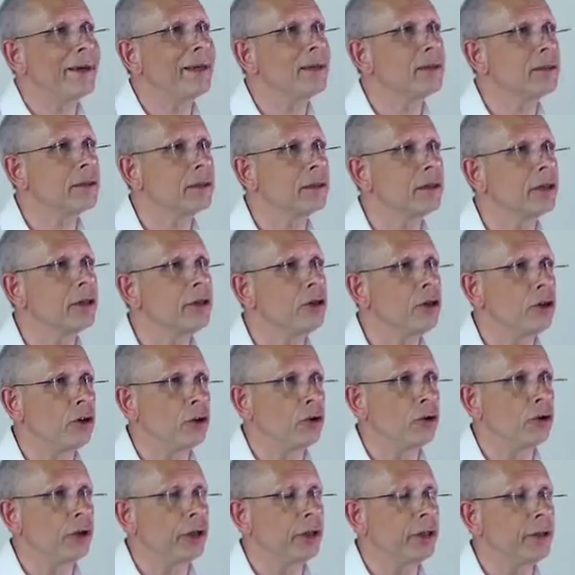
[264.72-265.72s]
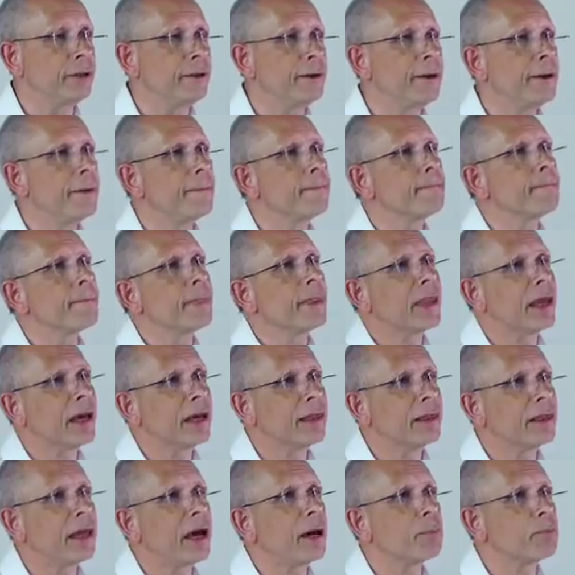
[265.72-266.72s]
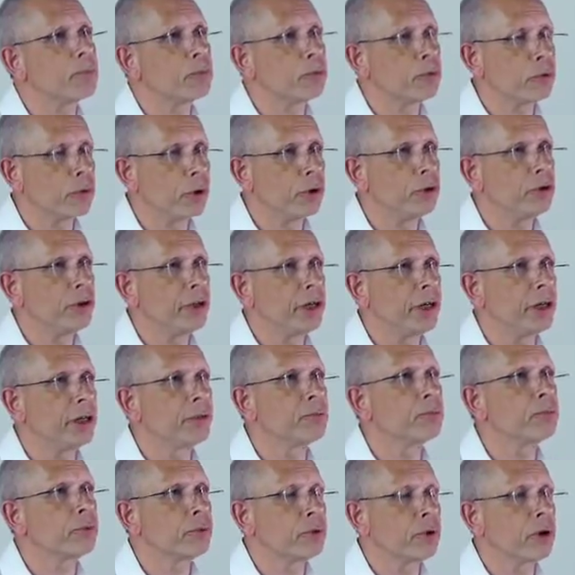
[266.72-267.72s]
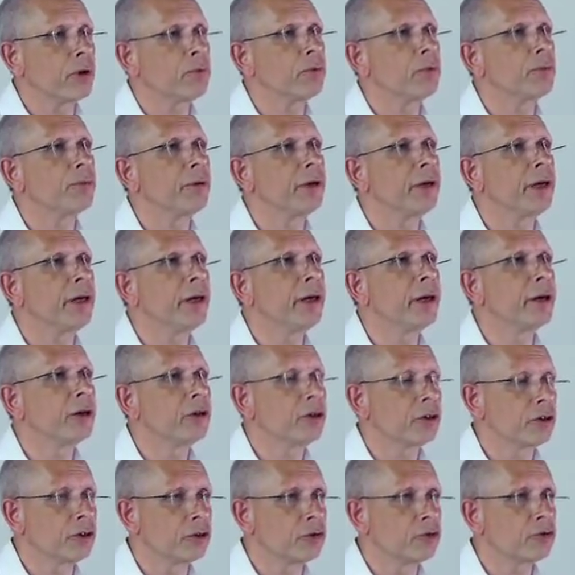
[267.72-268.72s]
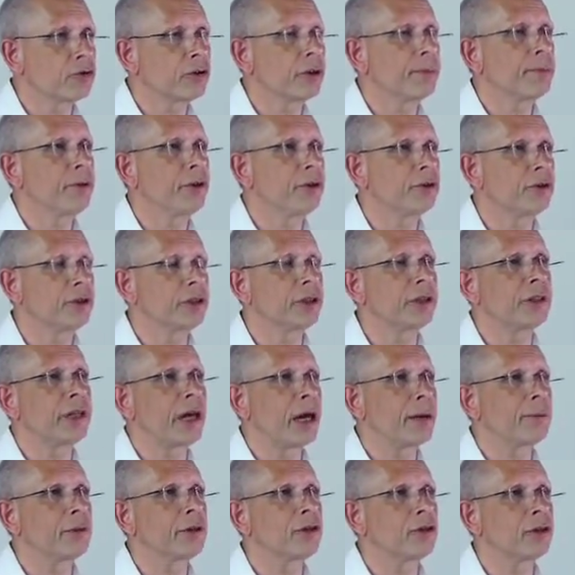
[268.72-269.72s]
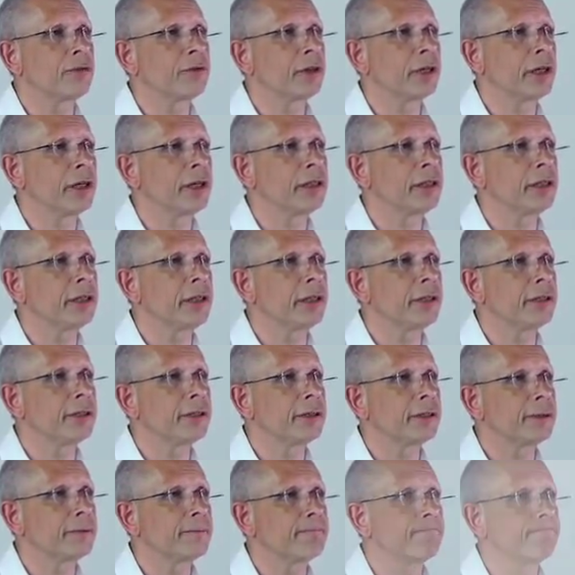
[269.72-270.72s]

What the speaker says: into the urine, and that protein probably contributes to damage of the kidneys.